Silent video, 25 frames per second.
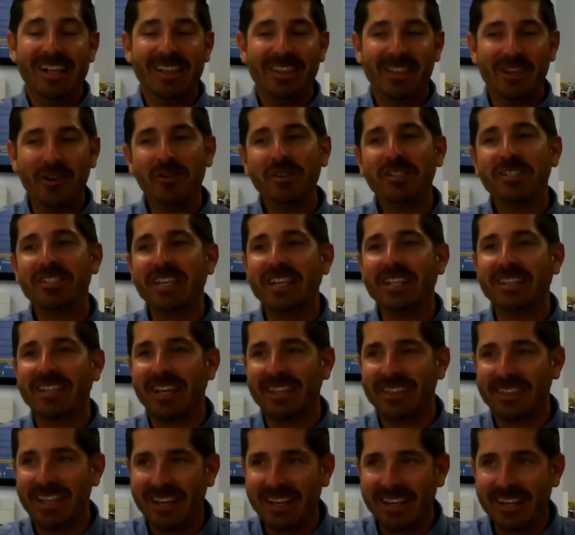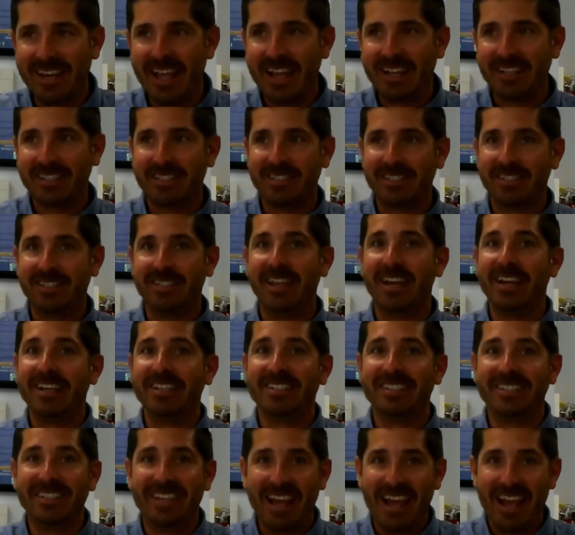They always think that that next
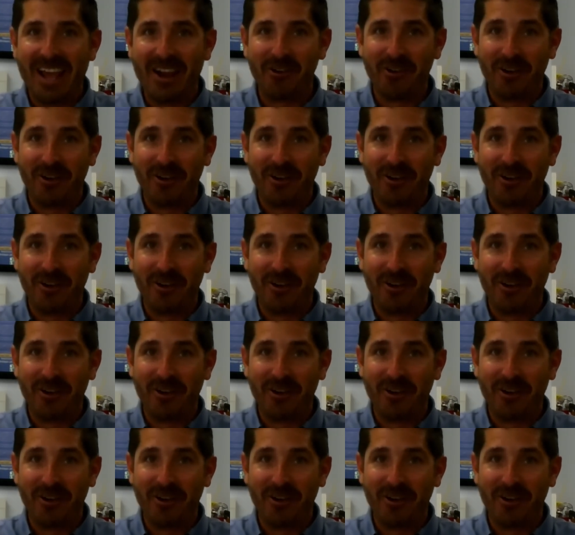nice day